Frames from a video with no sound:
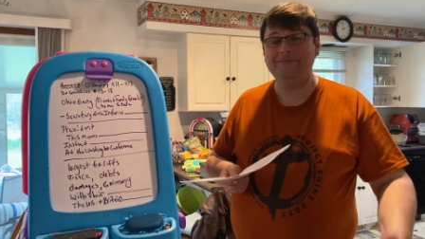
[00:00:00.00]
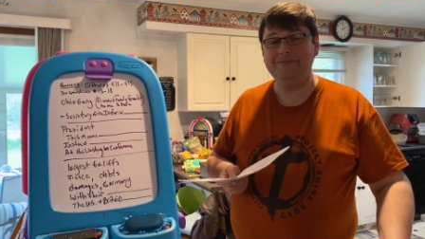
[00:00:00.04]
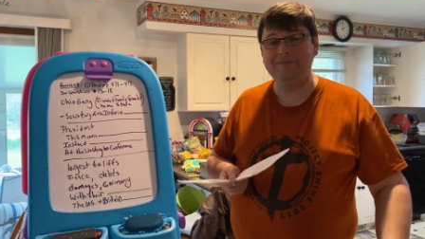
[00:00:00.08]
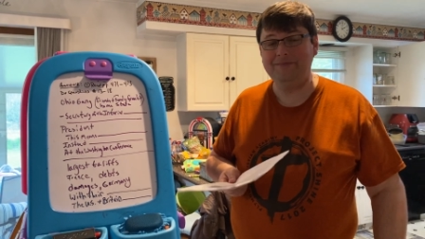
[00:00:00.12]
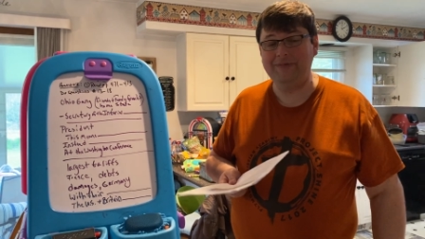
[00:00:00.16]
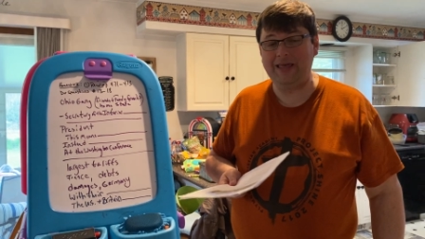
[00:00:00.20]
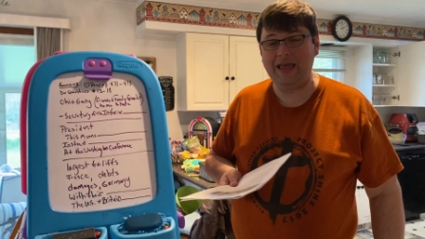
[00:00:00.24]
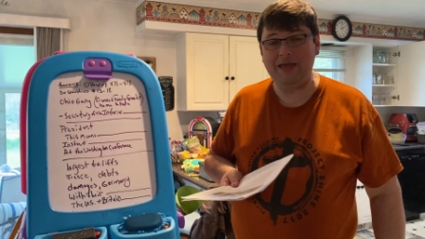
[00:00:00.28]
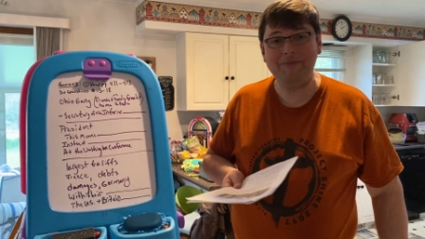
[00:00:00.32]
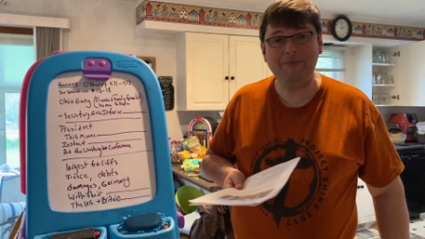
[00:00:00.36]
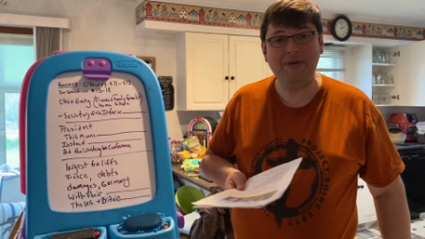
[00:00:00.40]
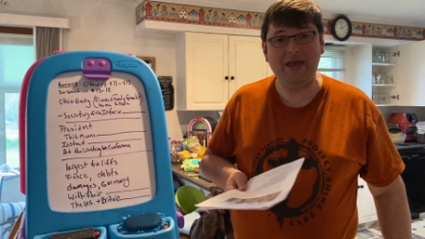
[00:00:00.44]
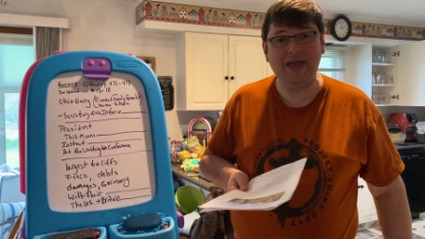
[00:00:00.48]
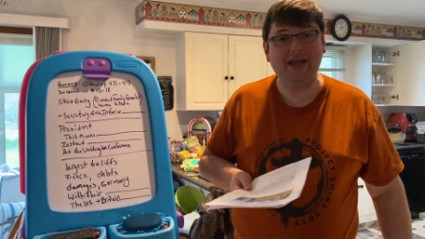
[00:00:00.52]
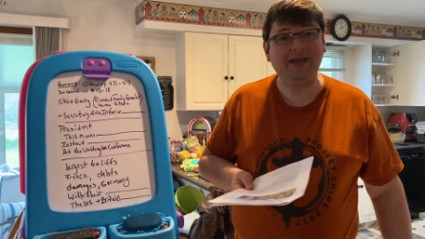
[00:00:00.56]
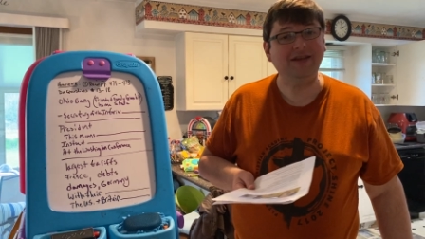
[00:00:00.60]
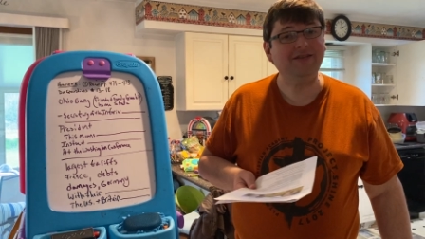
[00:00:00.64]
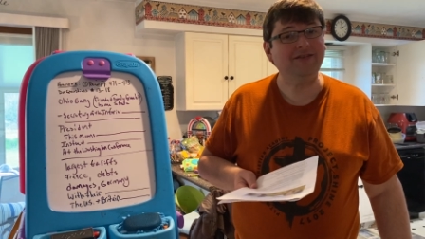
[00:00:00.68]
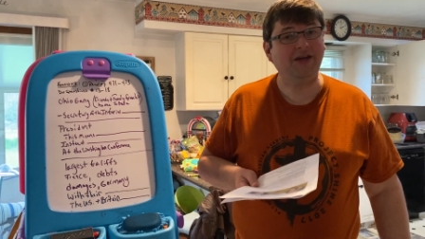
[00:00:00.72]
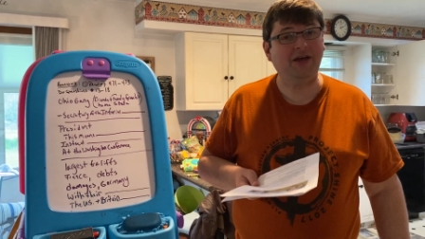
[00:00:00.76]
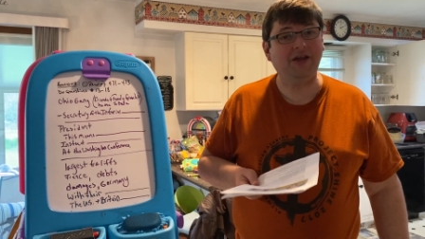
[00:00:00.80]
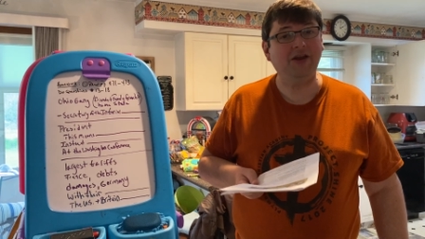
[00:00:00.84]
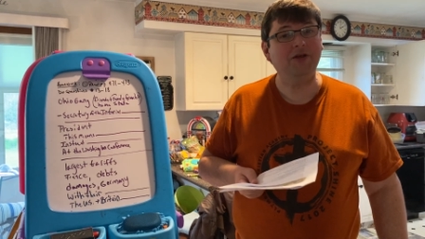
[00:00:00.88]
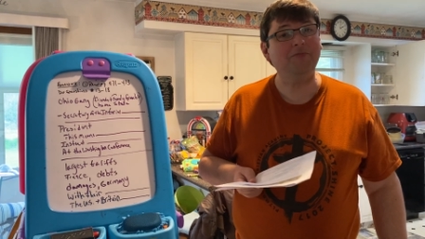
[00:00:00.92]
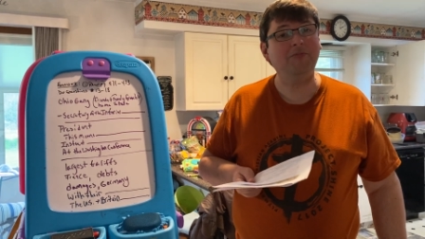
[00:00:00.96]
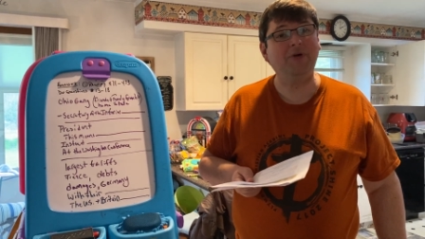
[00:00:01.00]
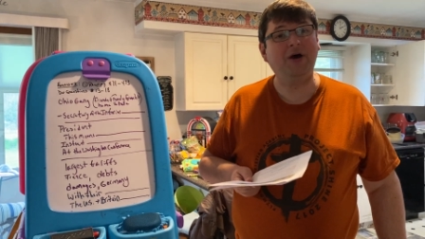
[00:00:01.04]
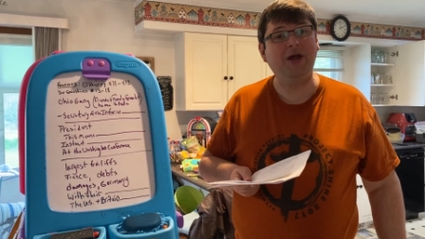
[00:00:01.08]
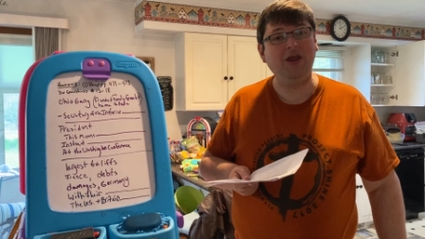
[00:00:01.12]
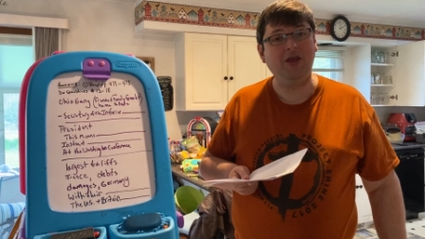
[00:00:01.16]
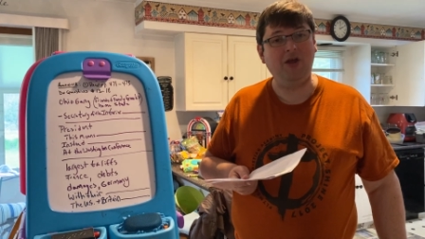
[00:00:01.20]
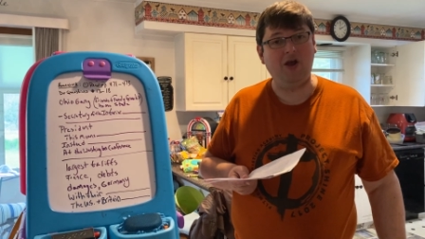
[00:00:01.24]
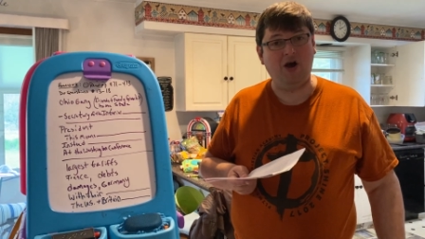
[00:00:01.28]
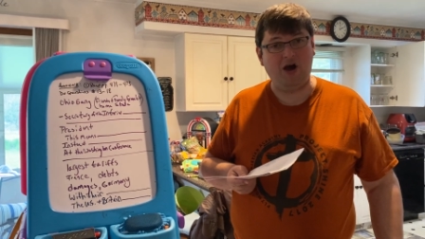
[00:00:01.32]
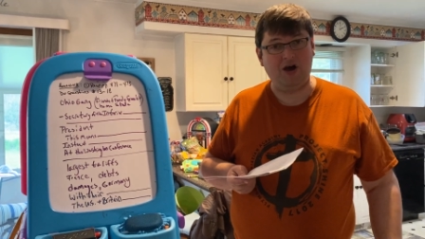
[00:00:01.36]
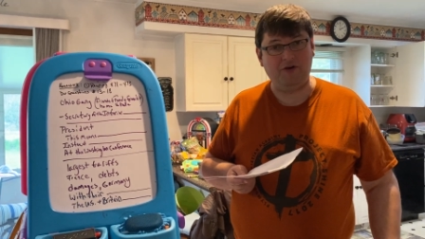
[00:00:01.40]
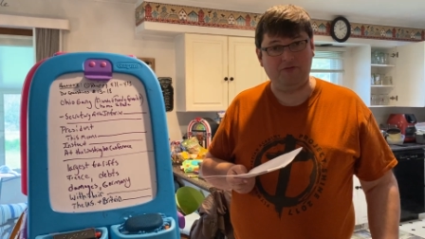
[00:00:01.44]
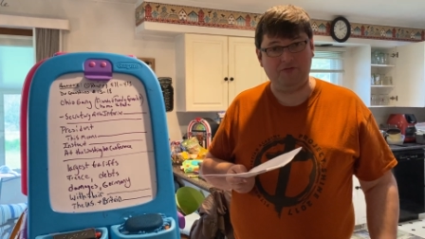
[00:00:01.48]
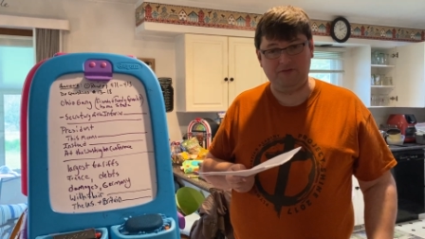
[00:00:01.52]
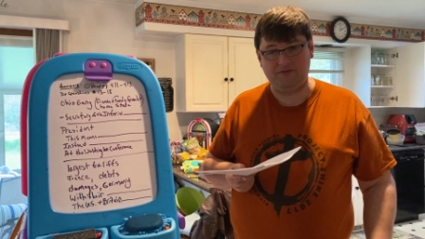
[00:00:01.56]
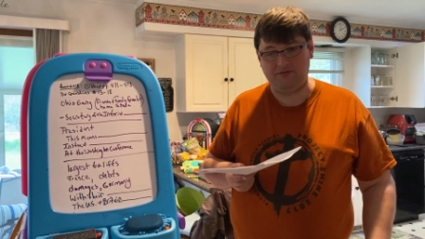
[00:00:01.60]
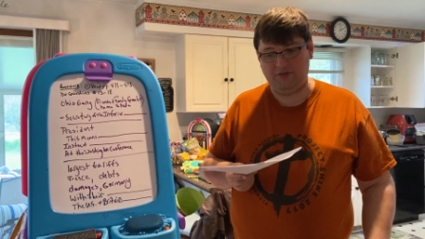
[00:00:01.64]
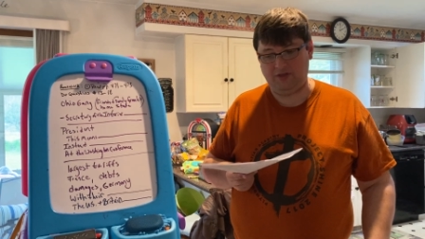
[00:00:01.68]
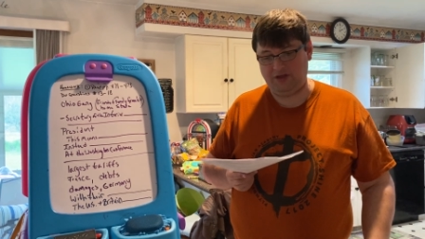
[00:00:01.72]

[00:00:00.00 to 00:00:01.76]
they make a ton of money off of